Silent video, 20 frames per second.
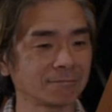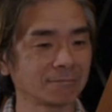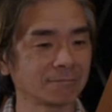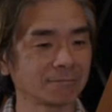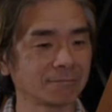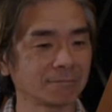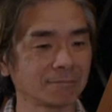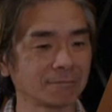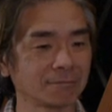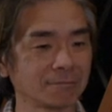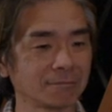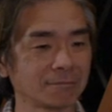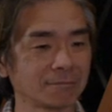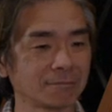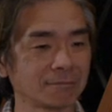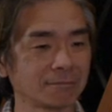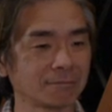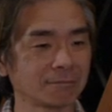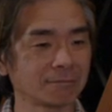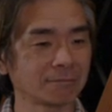
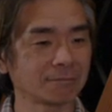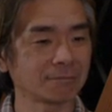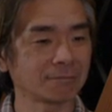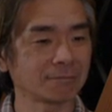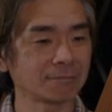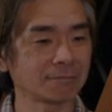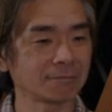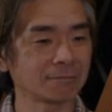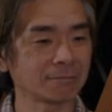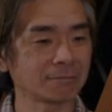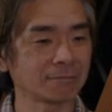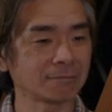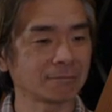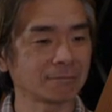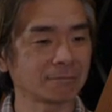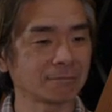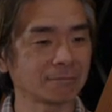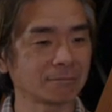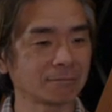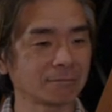
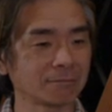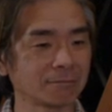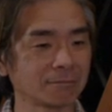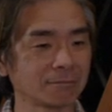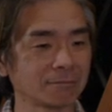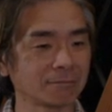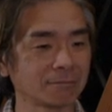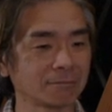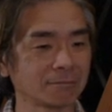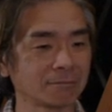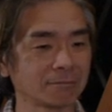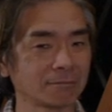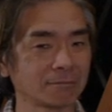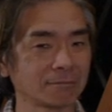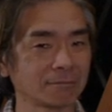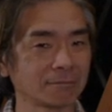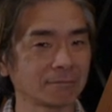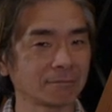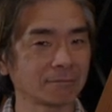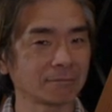
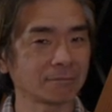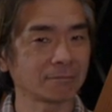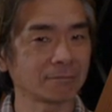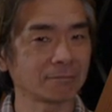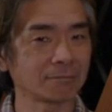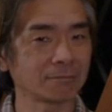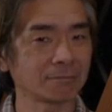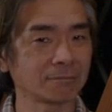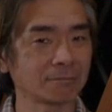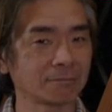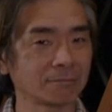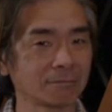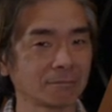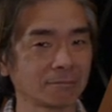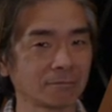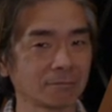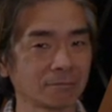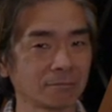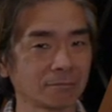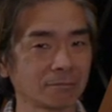
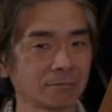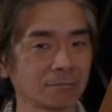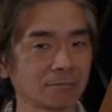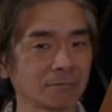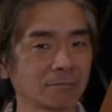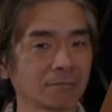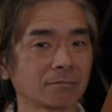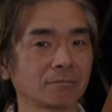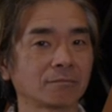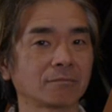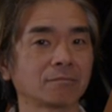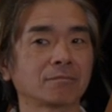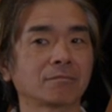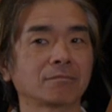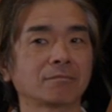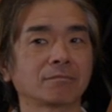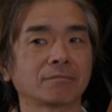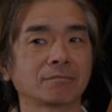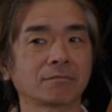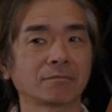
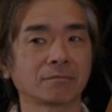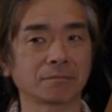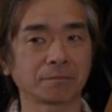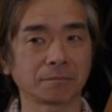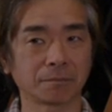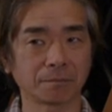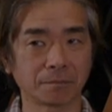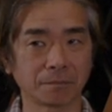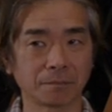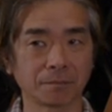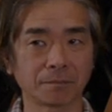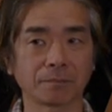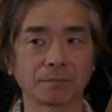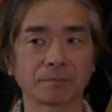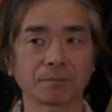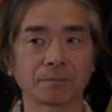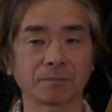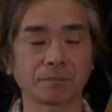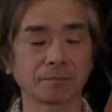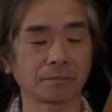
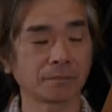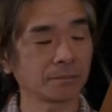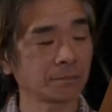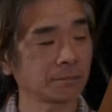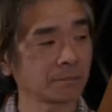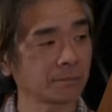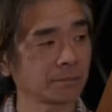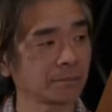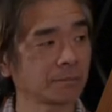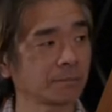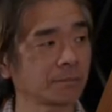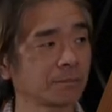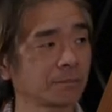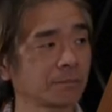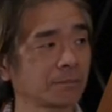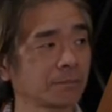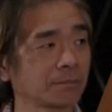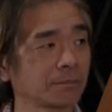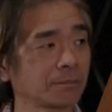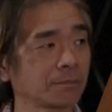
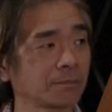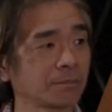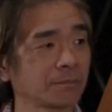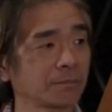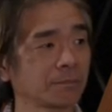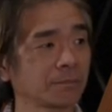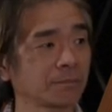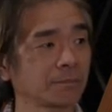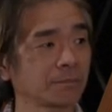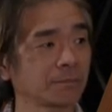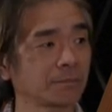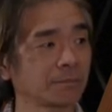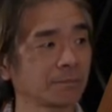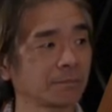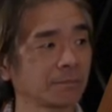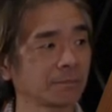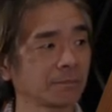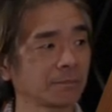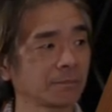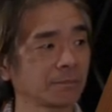No words are spoken by the person on screen.